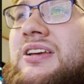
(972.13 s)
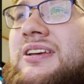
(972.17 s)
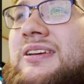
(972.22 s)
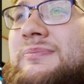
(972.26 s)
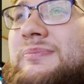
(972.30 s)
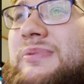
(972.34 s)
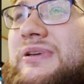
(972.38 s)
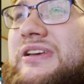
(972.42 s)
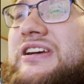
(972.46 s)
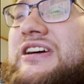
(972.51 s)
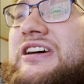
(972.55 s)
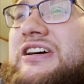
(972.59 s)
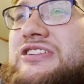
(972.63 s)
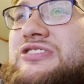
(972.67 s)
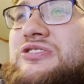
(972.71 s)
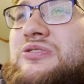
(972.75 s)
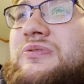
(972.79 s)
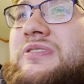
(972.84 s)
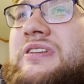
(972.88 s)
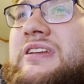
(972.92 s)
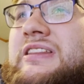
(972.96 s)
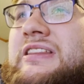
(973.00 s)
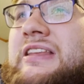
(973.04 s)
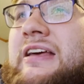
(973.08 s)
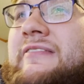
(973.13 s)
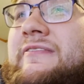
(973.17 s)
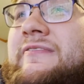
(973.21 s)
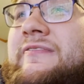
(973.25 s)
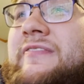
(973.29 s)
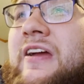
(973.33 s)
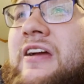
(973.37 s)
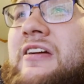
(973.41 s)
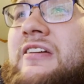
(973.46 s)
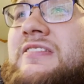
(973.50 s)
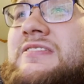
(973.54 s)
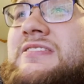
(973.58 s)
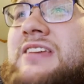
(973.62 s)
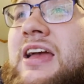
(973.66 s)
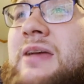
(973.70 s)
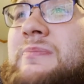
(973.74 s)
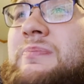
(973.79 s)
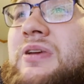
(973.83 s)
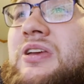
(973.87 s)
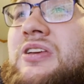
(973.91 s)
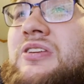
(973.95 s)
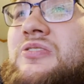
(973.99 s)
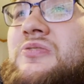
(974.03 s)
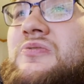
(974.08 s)
because you get that fairy
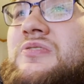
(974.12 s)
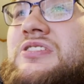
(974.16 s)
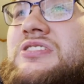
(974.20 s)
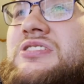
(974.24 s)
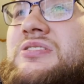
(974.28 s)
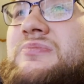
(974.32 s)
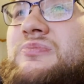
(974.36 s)
typing, you get to